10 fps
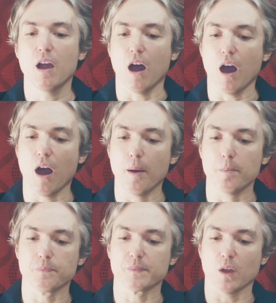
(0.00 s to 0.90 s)

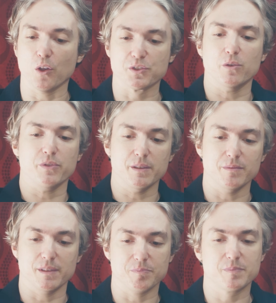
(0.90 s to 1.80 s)
Also, the
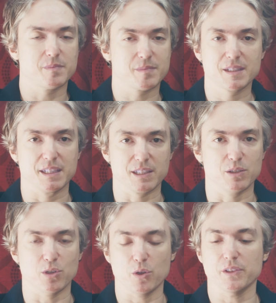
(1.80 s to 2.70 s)

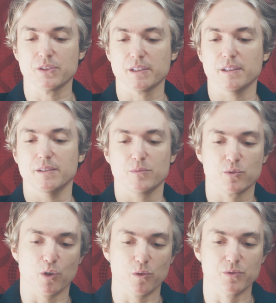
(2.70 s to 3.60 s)
citizen tokens, the
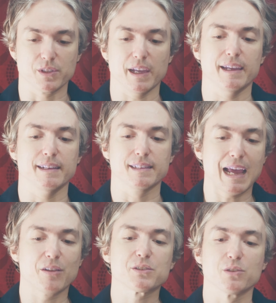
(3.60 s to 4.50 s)
drones and
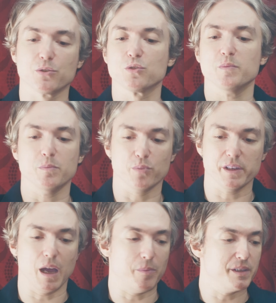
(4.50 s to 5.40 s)
talents, those should be
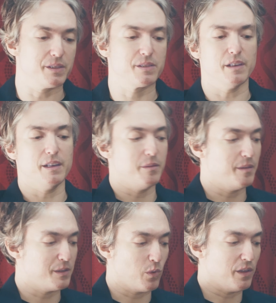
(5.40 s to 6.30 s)
pretty obvious,
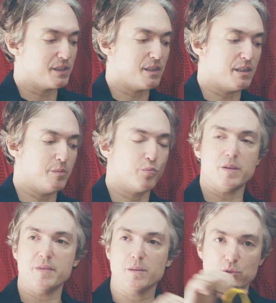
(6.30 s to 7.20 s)
as well as the
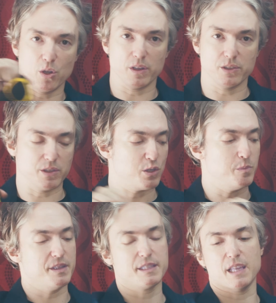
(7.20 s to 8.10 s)
premium tokens, they should
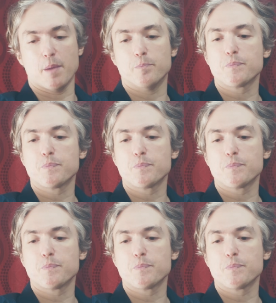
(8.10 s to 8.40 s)
be the same.